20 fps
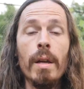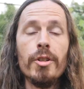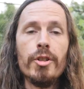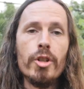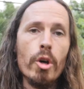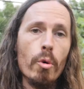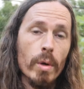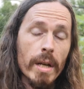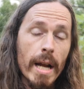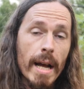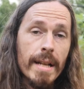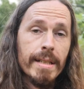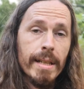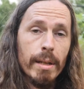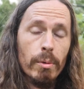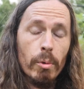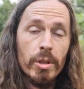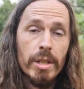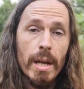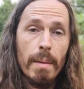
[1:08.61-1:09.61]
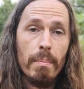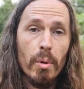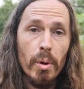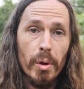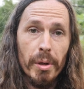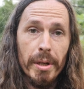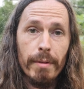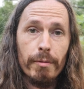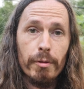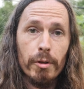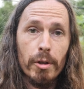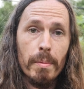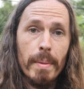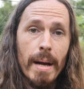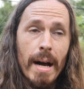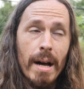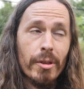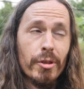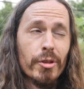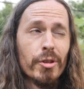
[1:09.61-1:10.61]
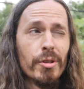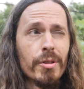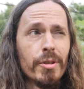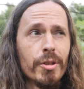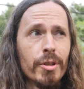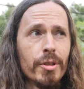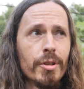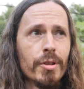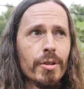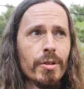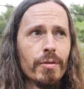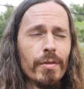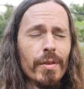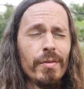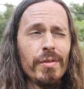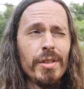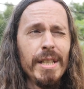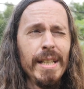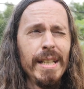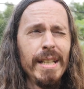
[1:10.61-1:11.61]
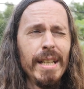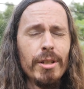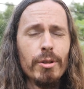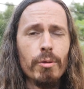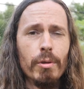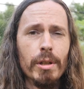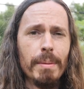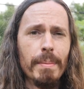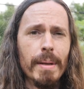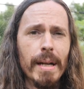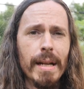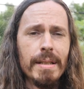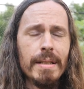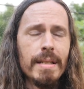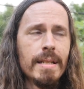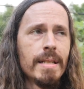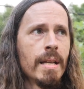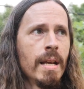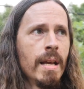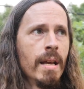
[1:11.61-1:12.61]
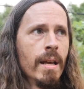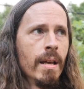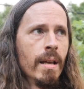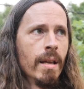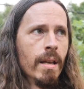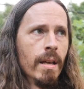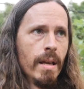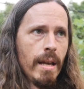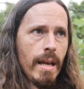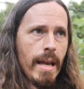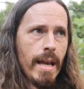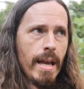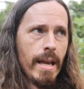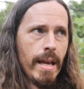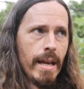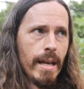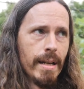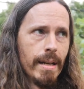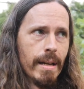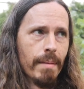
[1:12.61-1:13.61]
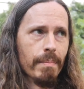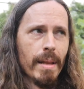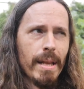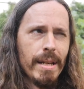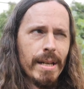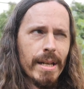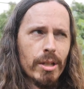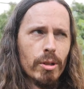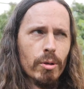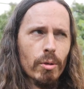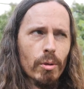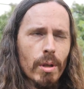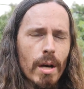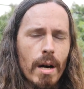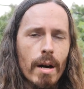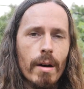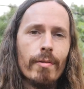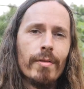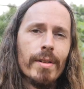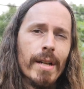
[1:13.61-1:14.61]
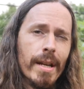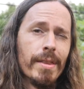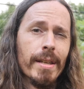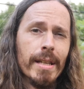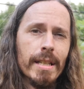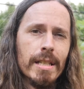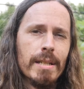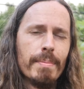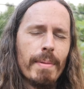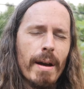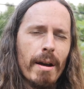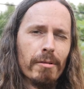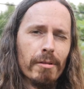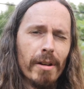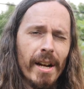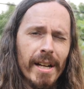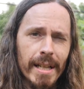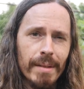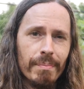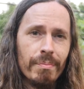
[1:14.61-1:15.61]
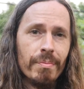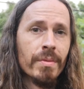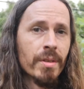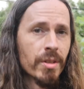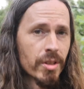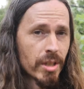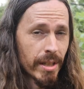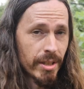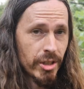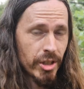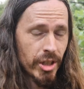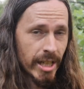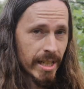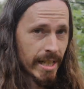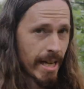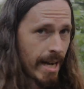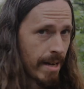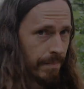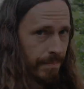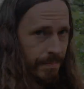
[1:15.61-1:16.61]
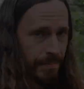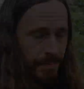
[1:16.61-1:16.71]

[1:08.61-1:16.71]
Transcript: So what I did was I boiled it for about 15 to 20 minutes and I'm letting it cool off and I think it's about ready. So let's check it out.